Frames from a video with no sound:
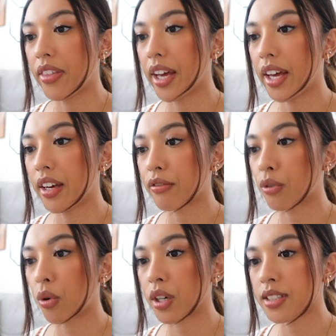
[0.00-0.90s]
then of
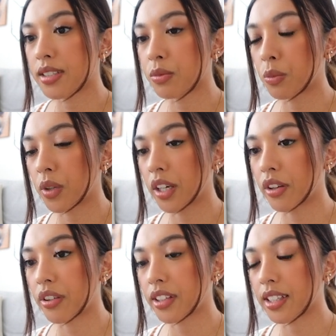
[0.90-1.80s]
course
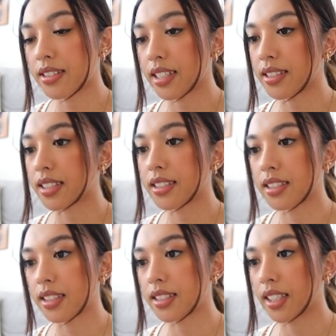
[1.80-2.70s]
another thing that stays
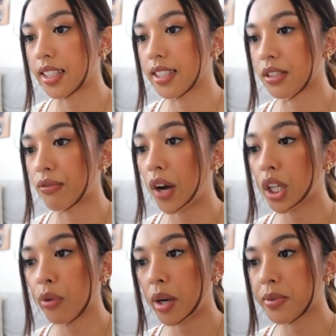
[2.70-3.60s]
consistent is
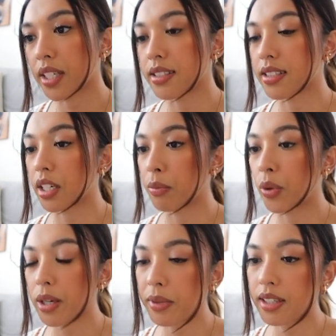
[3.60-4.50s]
follow-ups and set
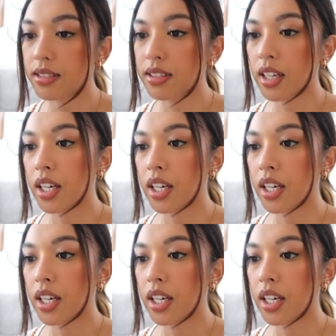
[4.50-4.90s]
appointments.